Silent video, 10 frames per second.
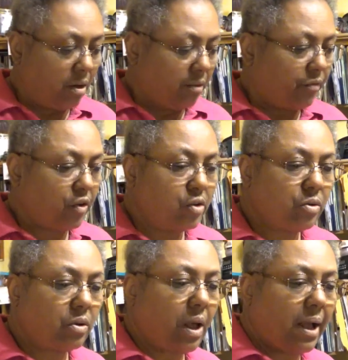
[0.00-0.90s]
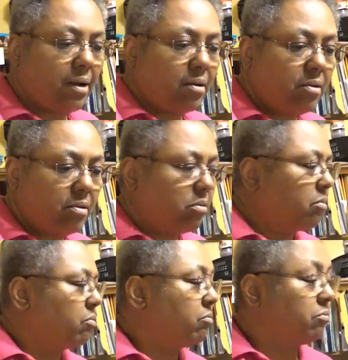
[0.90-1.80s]
First, I'll
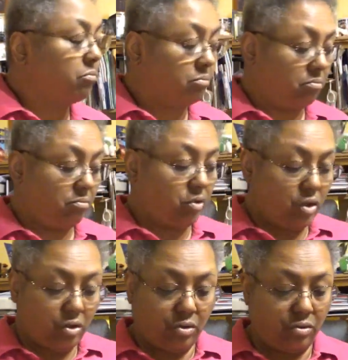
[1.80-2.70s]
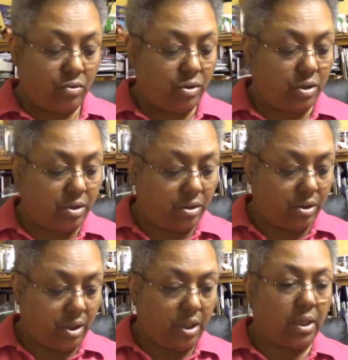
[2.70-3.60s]
show you
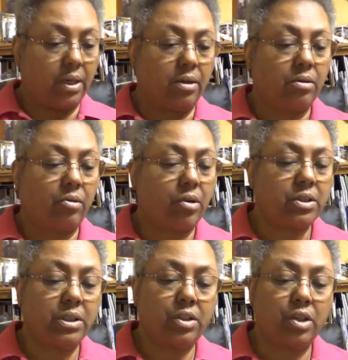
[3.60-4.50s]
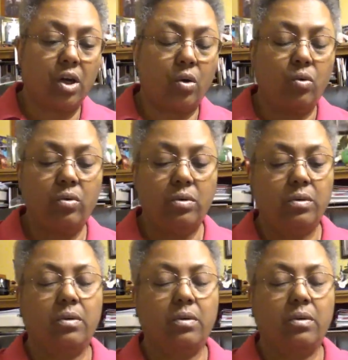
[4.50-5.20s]
the cross stitch gold.